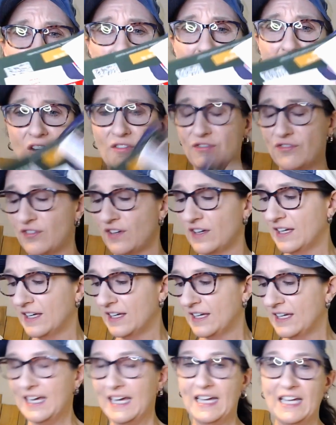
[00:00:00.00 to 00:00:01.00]
stuff
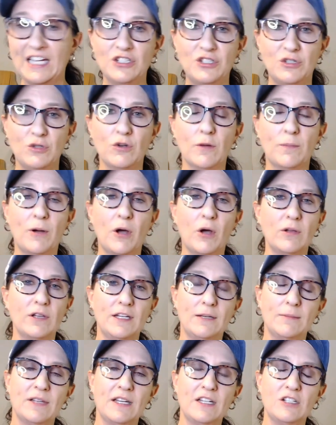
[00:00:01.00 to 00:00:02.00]
into a
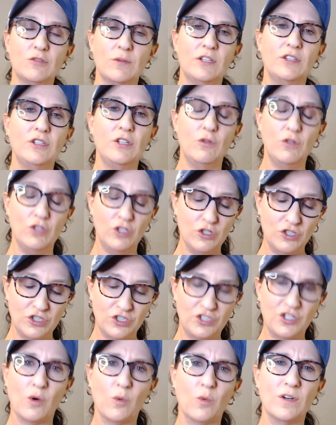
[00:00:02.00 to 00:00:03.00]
polling place with you. You
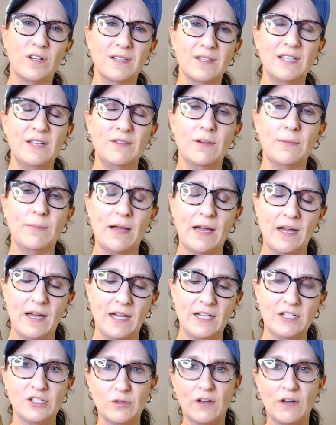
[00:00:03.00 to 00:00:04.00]
just don't want to leave it
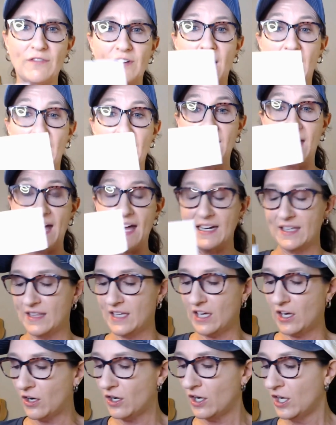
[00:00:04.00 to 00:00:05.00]
behind. So I've got that in
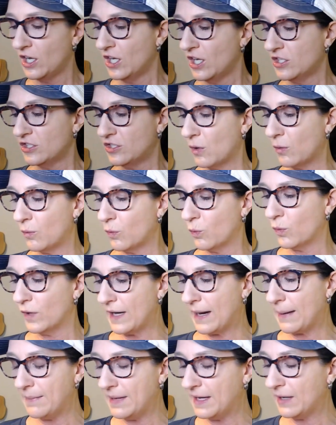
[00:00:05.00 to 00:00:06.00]
there. So what
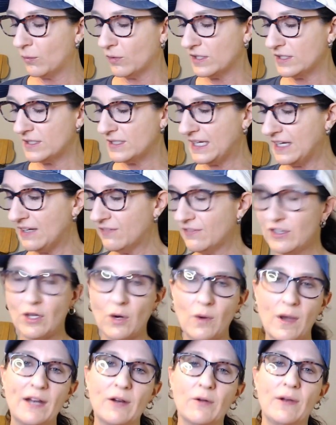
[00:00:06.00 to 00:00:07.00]
I meant was, even
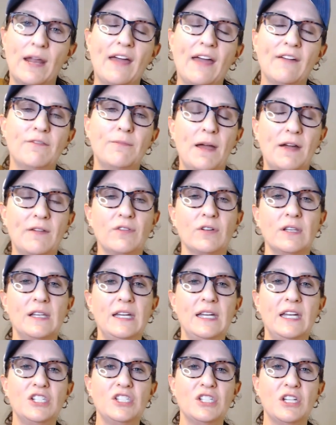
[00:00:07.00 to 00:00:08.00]
though I don't have
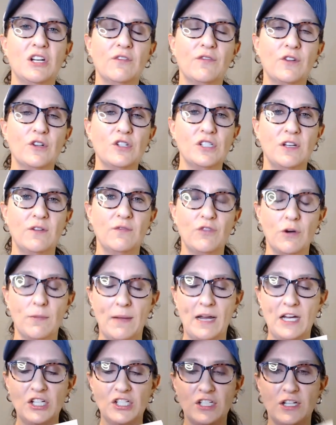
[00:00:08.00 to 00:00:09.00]
Beverly and Jennifer's
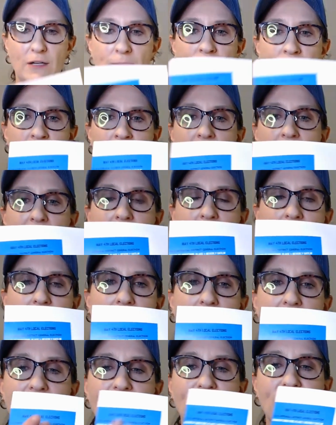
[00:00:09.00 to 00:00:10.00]
information,
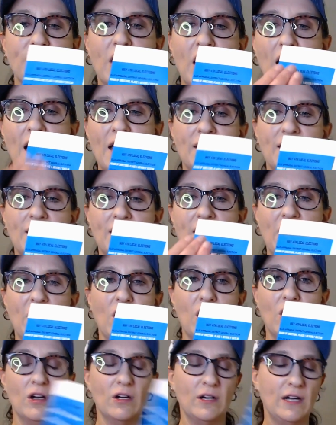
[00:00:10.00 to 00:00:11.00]
I've got
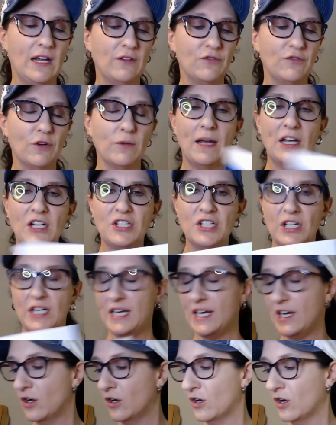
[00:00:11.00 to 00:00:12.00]
their information
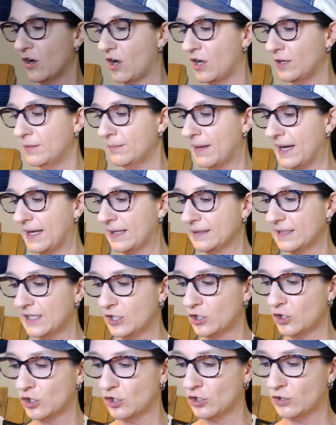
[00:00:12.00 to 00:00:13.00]
here on my
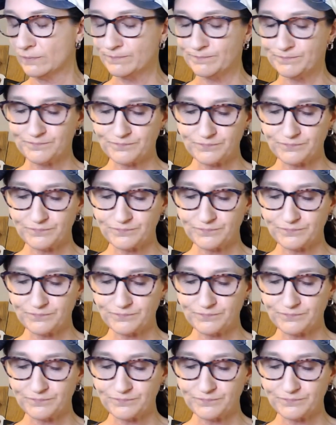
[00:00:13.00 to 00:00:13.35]
little